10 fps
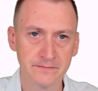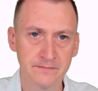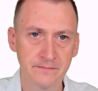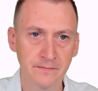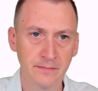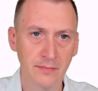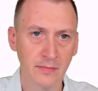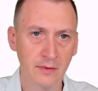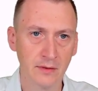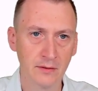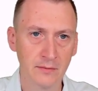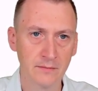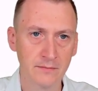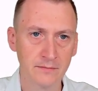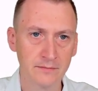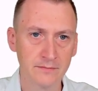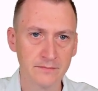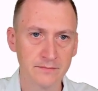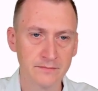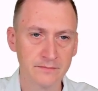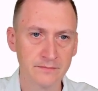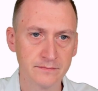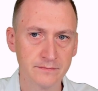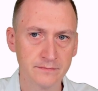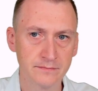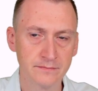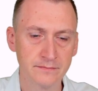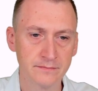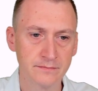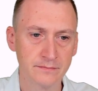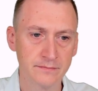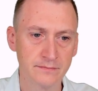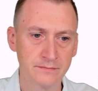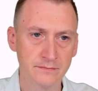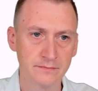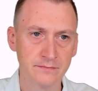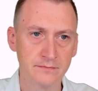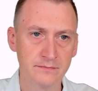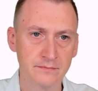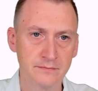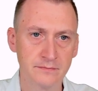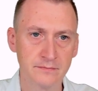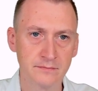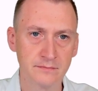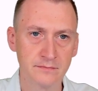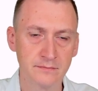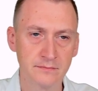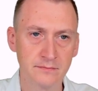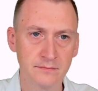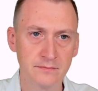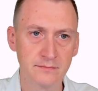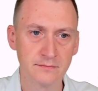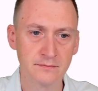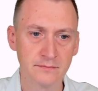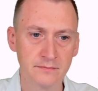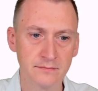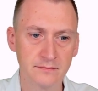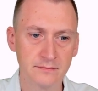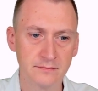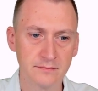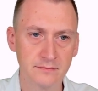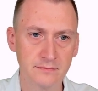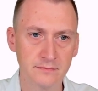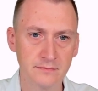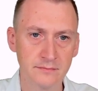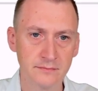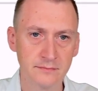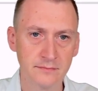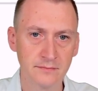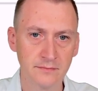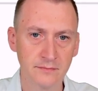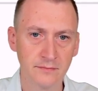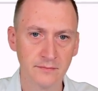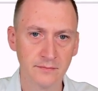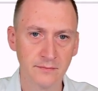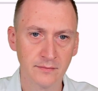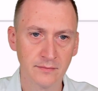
No one is speaking in this clip.